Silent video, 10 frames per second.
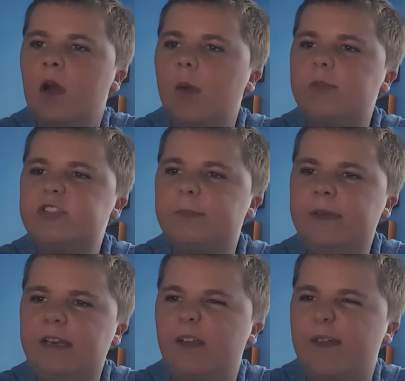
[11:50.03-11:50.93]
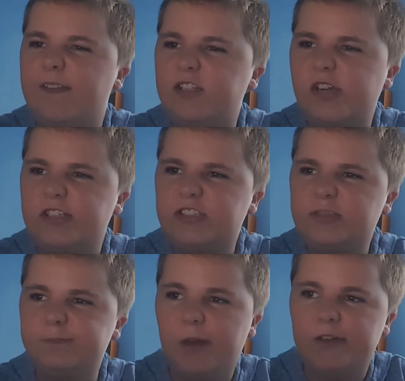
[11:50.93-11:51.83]
Almost immediately, the chair
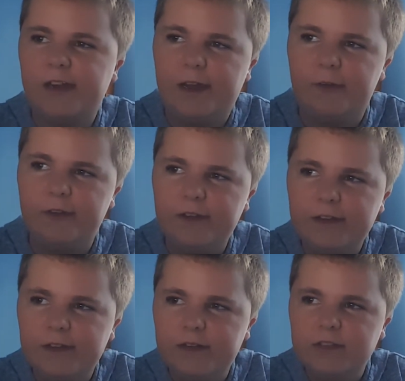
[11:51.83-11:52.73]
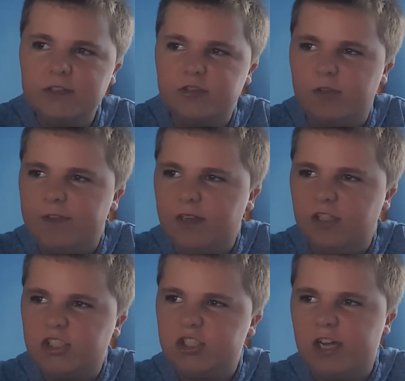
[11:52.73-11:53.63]
spun around to reveal a
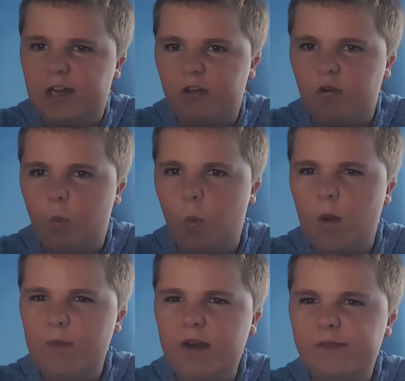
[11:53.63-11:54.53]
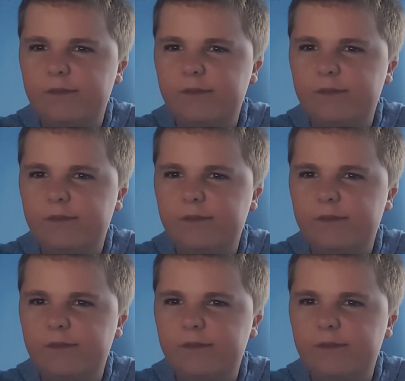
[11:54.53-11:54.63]
shadowed woman.